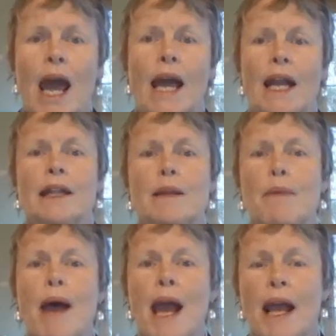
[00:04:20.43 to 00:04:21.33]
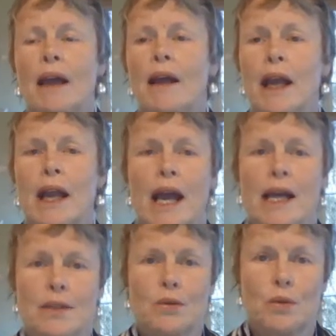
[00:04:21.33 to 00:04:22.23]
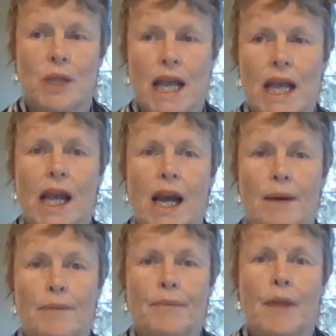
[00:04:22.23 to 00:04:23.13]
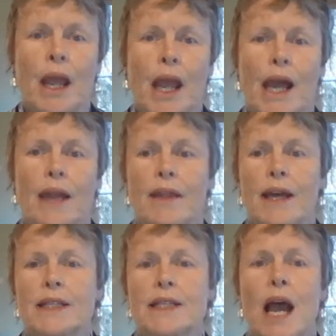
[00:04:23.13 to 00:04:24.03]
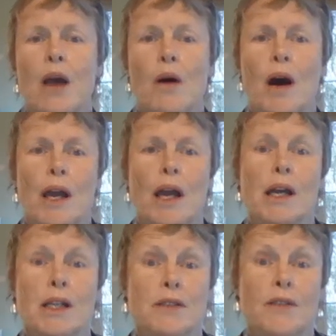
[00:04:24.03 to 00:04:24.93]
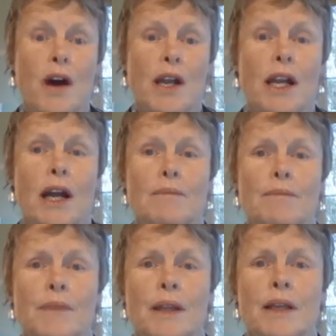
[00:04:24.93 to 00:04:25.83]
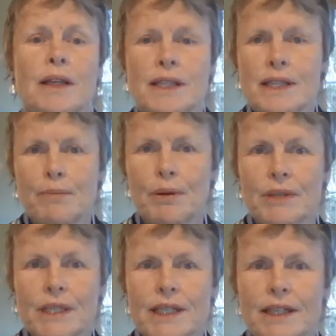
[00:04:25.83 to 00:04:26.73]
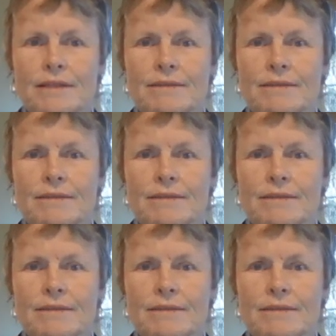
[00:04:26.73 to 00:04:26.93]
and at the back it has all the income, and that's how I divide it up. Simple, isn't it?